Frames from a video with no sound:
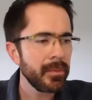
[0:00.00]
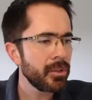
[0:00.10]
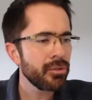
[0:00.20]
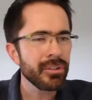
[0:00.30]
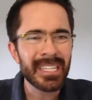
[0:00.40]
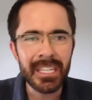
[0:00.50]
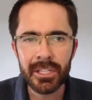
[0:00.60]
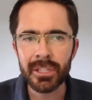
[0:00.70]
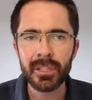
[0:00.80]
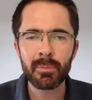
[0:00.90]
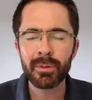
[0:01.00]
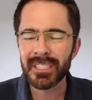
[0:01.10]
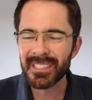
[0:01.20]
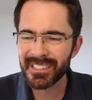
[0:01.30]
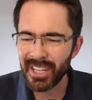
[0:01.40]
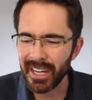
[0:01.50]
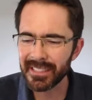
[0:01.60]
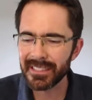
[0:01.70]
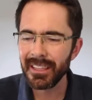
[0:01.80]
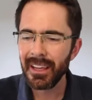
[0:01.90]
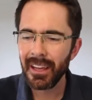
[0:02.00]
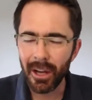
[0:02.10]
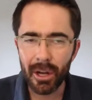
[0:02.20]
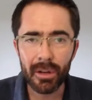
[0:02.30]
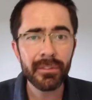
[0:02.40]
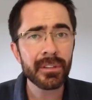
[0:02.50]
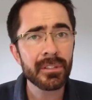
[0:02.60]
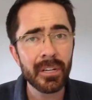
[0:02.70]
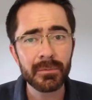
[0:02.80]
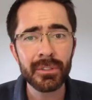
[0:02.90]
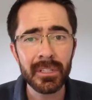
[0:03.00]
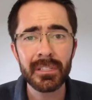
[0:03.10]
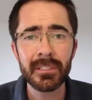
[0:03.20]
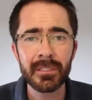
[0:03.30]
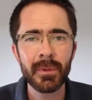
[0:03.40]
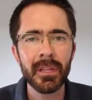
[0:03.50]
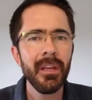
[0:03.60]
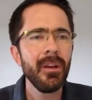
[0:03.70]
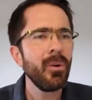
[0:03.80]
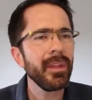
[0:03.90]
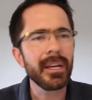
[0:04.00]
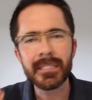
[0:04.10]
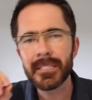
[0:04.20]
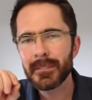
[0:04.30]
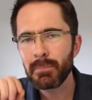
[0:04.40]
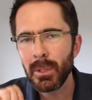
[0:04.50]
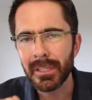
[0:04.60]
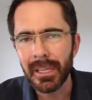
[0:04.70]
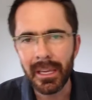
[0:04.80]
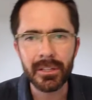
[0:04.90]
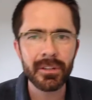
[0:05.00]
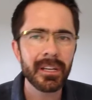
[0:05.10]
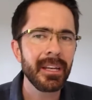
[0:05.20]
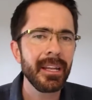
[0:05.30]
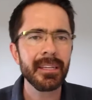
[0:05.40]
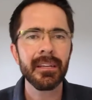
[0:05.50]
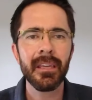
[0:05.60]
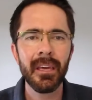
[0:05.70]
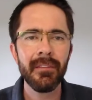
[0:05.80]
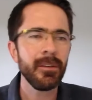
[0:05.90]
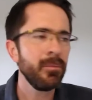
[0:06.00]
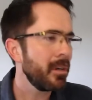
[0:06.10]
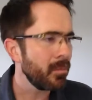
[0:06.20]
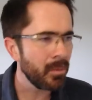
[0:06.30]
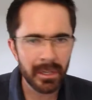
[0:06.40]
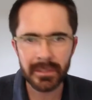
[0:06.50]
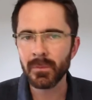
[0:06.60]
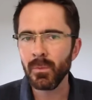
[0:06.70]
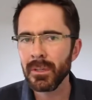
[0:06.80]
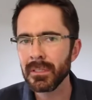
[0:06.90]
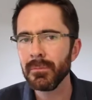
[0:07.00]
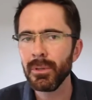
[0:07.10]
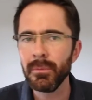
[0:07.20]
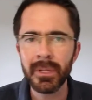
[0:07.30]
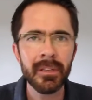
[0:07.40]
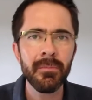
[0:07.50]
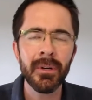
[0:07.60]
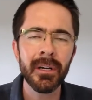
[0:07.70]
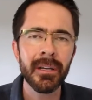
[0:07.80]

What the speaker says: tradition, the precise, over-the-top traditions, where all that spilt ink, trying to nut down carefully what was and wasn't permitted by,